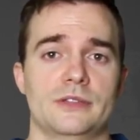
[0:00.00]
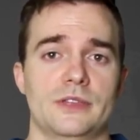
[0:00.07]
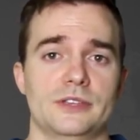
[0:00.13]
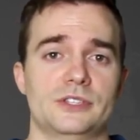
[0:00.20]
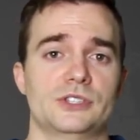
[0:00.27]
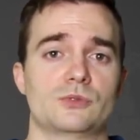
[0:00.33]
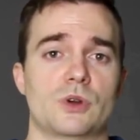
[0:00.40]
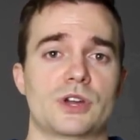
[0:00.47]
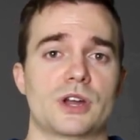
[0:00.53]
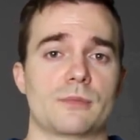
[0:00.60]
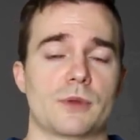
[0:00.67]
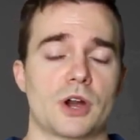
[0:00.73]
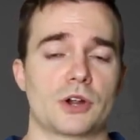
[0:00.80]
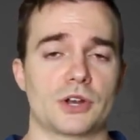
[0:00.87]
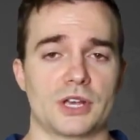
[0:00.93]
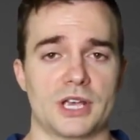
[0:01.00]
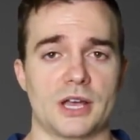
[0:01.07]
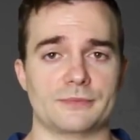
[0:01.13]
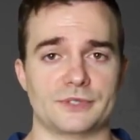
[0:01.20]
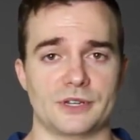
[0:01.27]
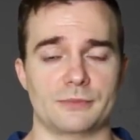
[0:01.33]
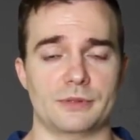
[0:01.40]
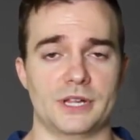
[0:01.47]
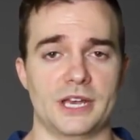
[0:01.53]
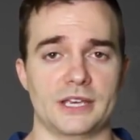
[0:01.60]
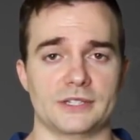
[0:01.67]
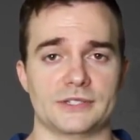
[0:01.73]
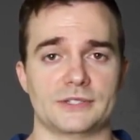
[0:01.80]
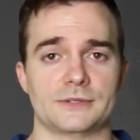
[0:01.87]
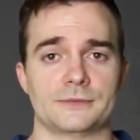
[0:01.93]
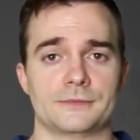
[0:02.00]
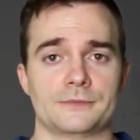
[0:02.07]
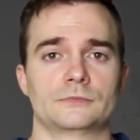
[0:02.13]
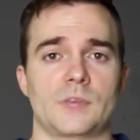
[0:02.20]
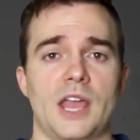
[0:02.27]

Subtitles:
This is where your marketing comes into place.